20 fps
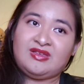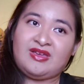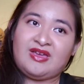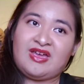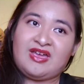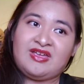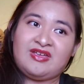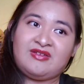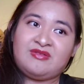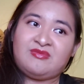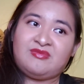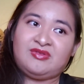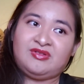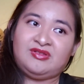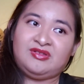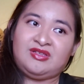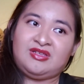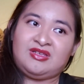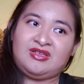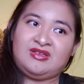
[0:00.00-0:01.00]
I
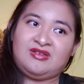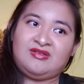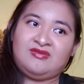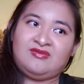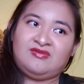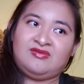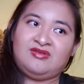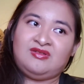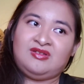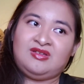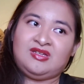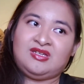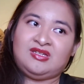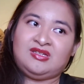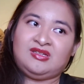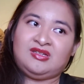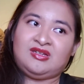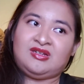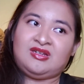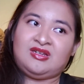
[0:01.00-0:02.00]
believe
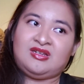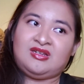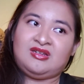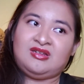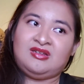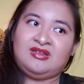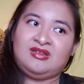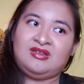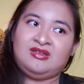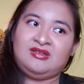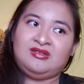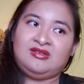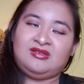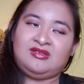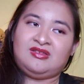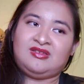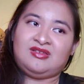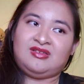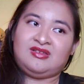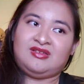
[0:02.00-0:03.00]
in letting
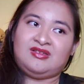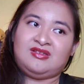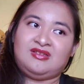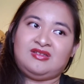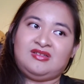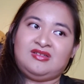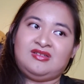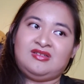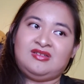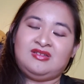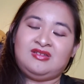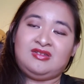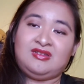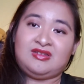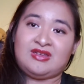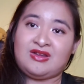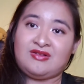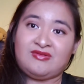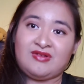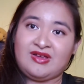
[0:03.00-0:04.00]
the
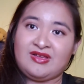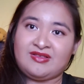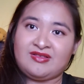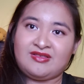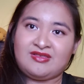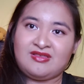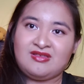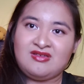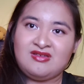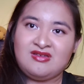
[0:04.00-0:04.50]
dead rest.